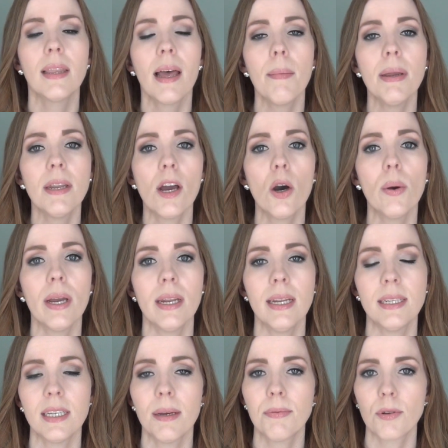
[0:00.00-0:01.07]
Let me know
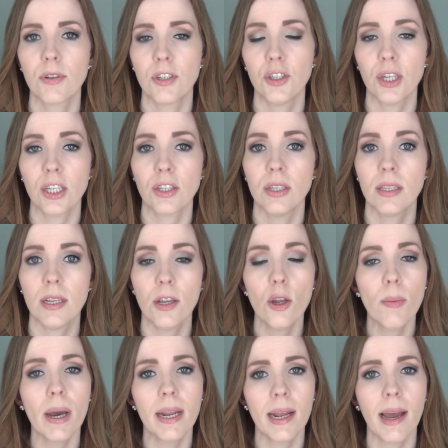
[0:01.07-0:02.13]
any tips or suggestions that
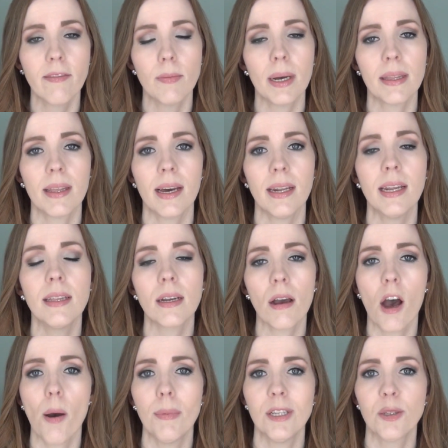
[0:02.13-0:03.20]
you might have about that in the
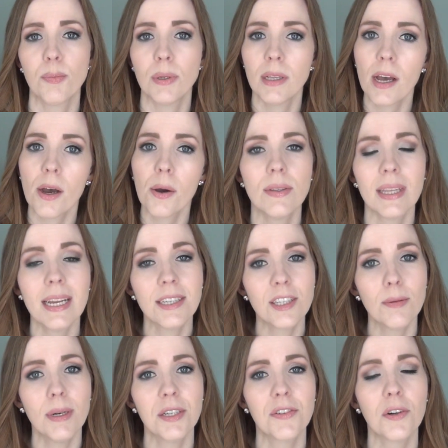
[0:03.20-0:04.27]
comments below. Thanks
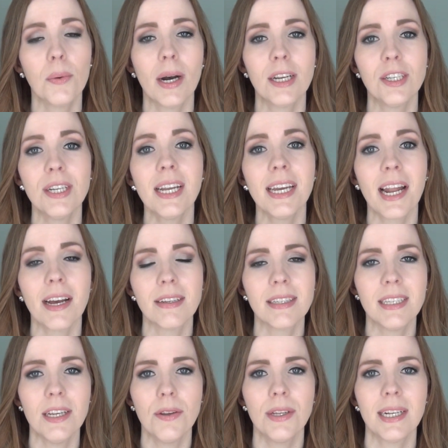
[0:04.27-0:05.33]
so much for watching and I'll
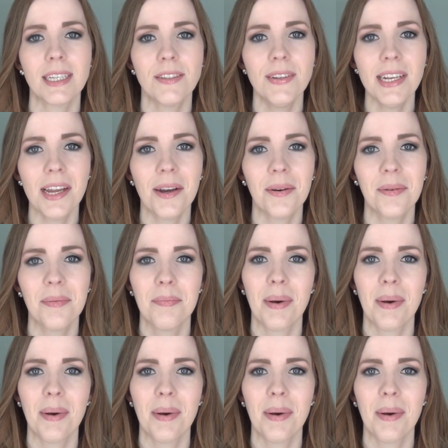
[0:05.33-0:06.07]
see you in the next video.